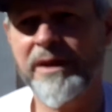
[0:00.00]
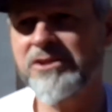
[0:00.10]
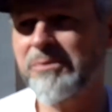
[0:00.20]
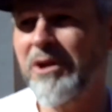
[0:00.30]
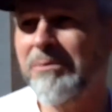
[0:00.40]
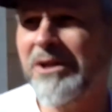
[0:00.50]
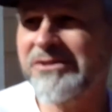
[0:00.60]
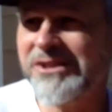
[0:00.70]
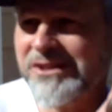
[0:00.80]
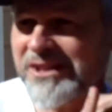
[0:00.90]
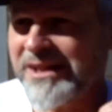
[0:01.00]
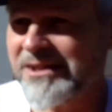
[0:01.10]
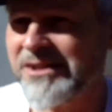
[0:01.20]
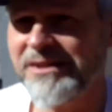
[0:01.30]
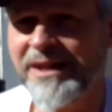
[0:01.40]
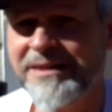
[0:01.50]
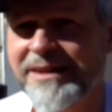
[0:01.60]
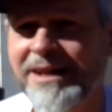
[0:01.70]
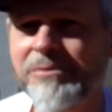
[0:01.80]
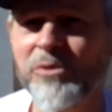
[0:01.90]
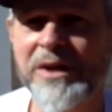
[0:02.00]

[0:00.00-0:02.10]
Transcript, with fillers: at smallballsuccess.com,